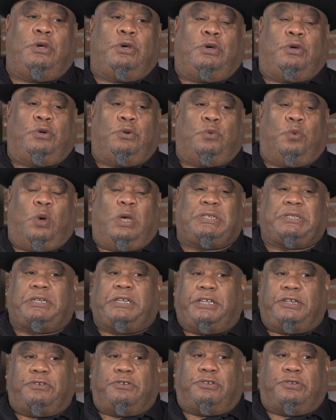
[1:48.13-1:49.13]
who
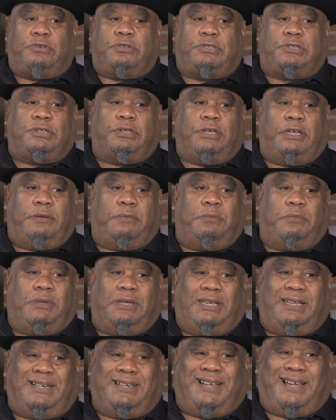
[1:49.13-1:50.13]
wasn't introduced to him
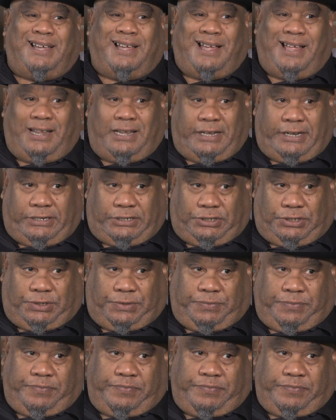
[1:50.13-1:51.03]
in college.